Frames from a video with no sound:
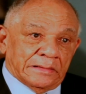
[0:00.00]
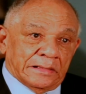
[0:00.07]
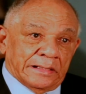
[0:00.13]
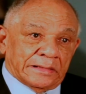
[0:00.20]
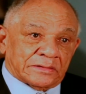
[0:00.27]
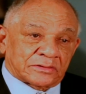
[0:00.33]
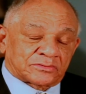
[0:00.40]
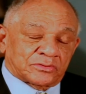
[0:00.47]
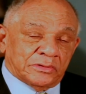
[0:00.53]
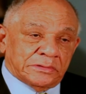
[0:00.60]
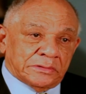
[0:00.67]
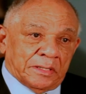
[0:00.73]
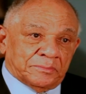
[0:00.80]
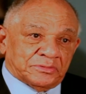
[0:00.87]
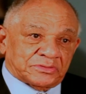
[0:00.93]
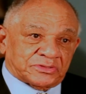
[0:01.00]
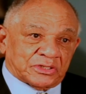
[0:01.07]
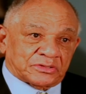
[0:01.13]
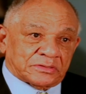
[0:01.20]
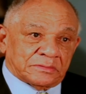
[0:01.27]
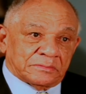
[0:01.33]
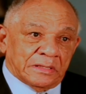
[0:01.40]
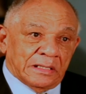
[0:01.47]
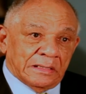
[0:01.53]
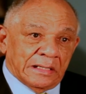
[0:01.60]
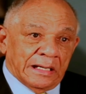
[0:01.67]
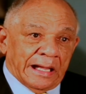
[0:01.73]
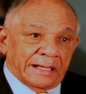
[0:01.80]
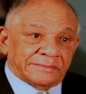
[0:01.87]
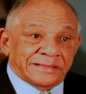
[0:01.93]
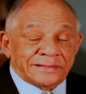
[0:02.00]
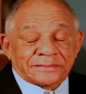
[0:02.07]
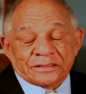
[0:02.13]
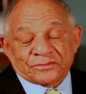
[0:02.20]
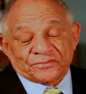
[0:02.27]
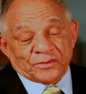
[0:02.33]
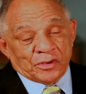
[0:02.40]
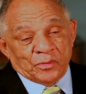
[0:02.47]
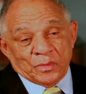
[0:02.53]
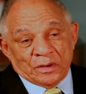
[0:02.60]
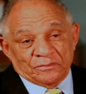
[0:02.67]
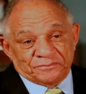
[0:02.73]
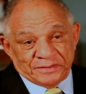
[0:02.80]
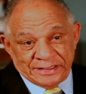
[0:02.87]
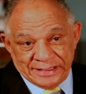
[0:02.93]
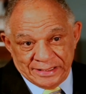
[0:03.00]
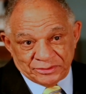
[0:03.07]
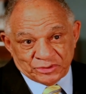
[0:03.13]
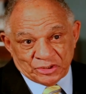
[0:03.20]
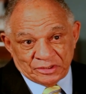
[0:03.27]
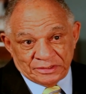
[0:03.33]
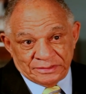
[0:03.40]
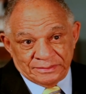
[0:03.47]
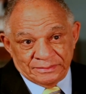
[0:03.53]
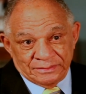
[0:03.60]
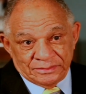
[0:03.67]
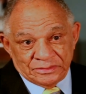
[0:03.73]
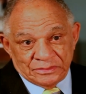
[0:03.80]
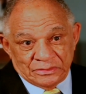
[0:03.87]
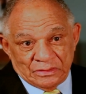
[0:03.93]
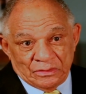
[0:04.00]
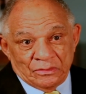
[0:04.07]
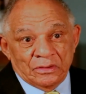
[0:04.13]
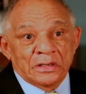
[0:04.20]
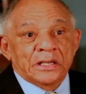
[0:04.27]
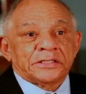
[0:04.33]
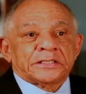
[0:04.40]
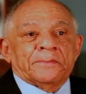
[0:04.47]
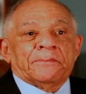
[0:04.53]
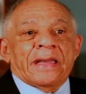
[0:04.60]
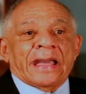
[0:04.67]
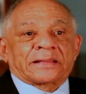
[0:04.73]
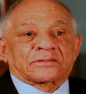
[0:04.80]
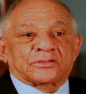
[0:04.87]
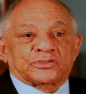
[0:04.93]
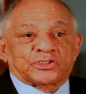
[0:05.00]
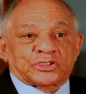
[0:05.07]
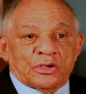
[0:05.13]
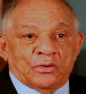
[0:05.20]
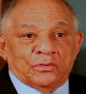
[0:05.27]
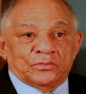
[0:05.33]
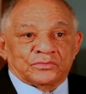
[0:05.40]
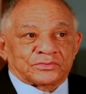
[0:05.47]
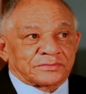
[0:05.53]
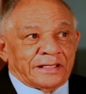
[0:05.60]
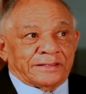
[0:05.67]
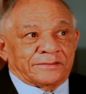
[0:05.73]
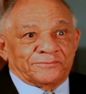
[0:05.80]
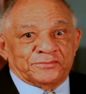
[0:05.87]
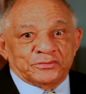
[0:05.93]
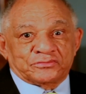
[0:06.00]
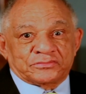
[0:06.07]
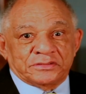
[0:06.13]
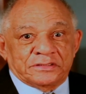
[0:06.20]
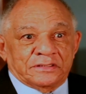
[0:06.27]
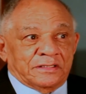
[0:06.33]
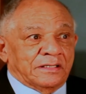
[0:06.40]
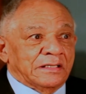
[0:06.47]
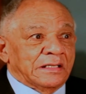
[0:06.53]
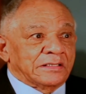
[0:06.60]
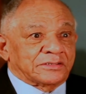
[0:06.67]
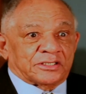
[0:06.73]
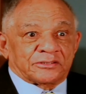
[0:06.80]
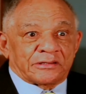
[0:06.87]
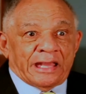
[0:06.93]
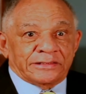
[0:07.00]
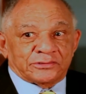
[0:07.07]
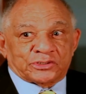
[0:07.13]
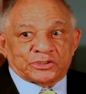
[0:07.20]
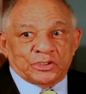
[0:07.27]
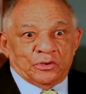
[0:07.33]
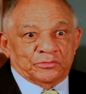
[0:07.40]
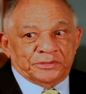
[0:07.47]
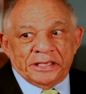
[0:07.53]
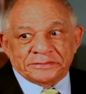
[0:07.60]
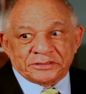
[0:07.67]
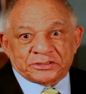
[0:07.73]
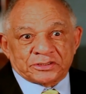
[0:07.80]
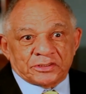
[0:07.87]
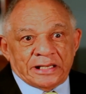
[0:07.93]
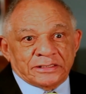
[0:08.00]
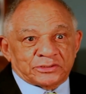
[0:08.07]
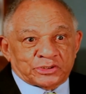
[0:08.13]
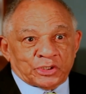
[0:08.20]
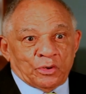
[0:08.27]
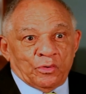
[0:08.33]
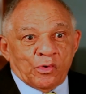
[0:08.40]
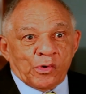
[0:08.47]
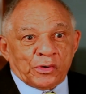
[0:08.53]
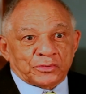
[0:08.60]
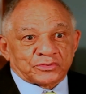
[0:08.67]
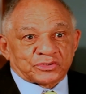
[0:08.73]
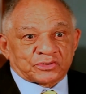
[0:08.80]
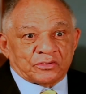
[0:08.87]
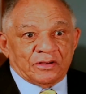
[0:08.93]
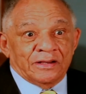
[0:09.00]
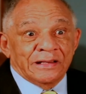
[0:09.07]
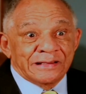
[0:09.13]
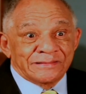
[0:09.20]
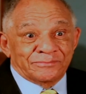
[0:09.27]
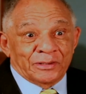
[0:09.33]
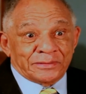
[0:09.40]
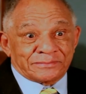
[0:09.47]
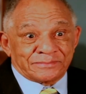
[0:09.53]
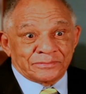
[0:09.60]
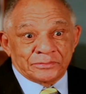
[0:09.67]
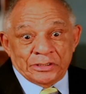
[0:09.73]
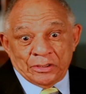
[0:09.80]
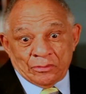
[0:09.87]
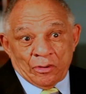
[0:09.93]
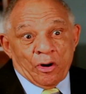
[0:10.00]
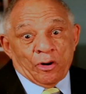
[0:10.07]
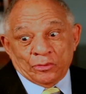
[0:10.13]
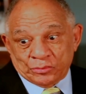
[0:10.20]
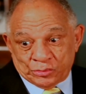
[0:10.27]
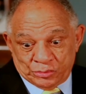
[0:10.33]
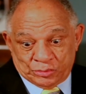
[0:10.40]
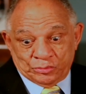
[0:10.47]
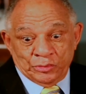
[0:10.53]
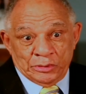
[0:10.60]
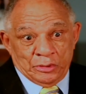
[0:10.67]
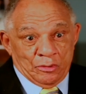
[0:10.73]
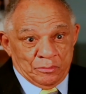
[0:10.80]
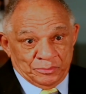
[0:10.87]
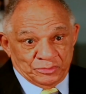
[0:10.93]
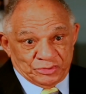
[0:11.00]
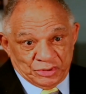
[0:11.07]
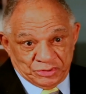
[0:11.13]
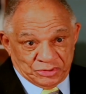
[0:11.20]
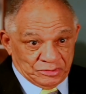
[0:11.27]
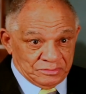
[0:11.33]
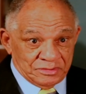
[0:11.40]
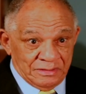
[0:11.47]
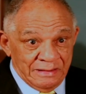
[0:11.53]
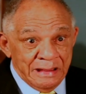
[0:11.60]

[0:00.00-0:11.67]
a studio musician, I think, does very well financially. You know, you're back to shows. Like if you see the Tonight Show, they had a Tonight Show orchestra, but they're all studio musicians.